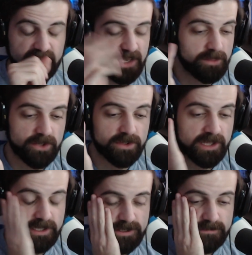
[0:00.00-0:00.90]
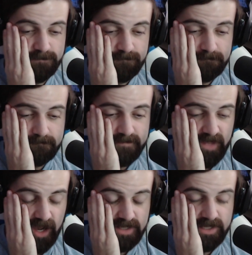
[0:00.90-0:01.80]
keep doing this.
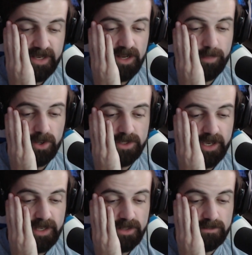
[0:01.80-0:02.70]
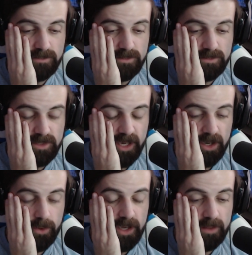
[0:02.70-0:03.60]
I stayed up all night,
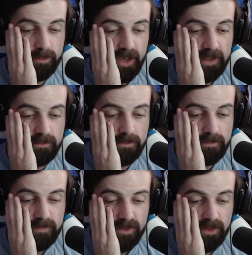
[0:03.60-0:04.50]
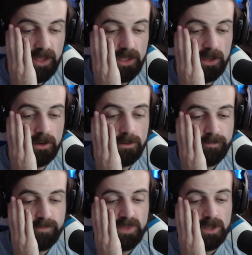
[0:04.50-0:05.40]
laying awake in bed, thinking.
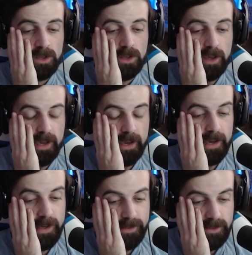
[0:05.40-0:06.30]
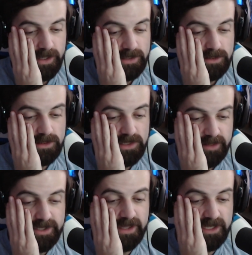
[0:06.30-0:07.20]
And it
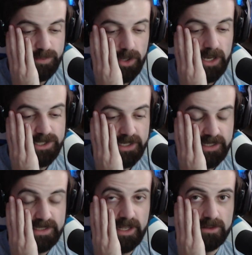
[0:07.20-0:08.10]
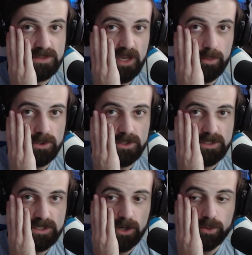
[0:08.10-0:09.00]
seems like this project has now doubled in
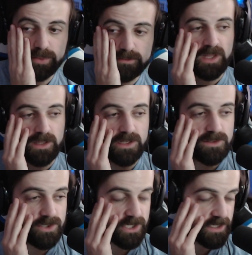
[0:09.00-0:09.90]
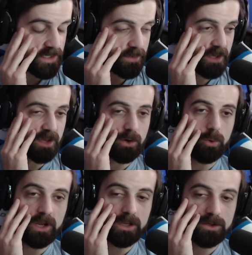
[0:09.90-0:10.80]
scope. This is just going to be a
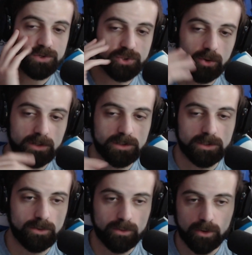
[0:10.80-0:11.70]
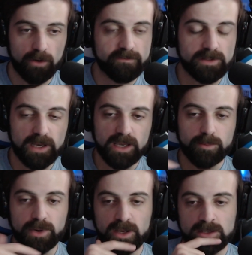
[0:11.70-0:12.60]
quick, short little overlay,
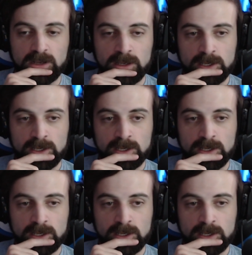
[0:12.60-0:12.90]
but